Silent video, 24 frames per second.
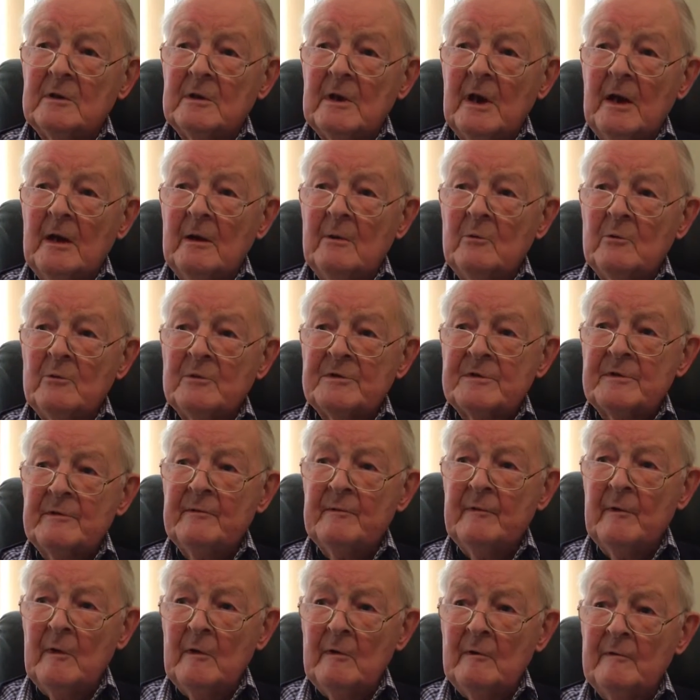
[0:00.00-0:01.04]
I was
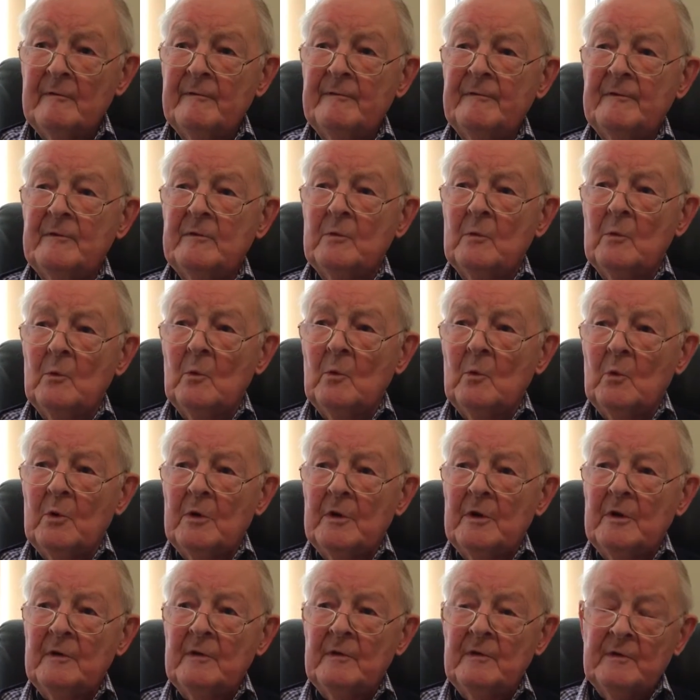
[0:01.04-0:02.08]
involved
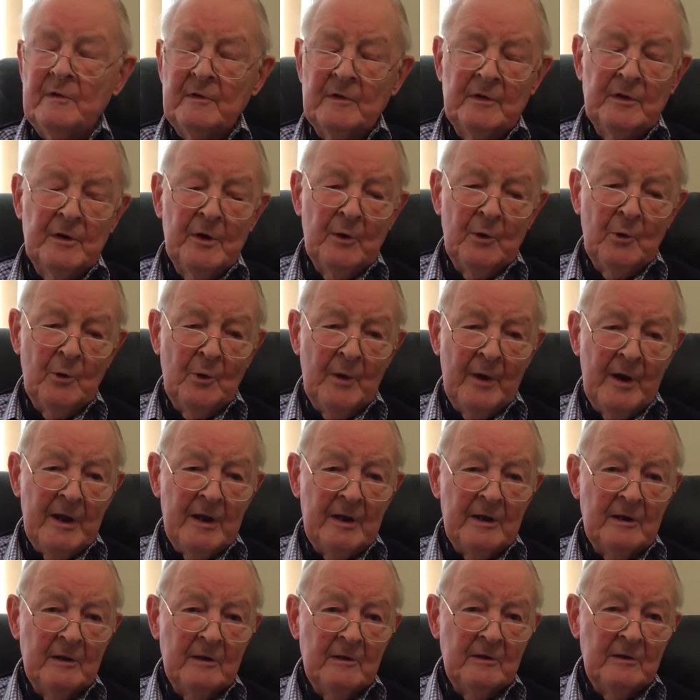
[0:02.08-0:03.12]
with Noel Rain,